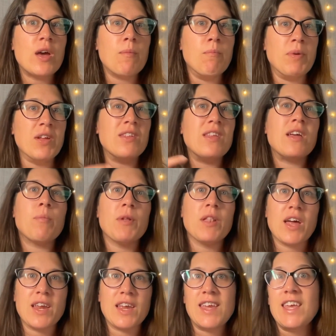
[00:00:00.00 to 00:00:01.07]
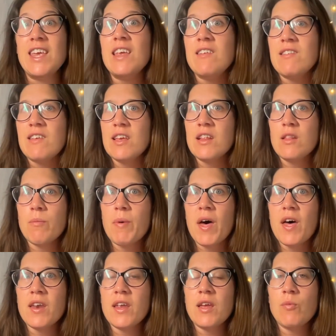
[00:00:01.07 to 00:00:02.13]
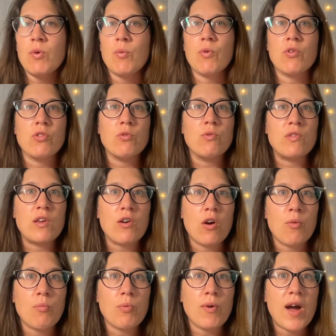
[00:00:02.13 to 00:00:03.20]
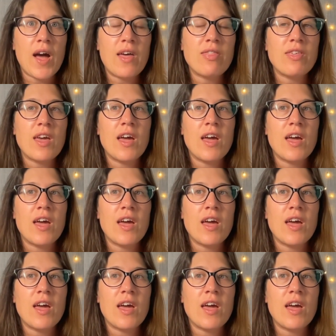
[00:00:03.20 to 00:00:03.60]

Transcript: building up a lot of heat in the body, we weren't losing our breath.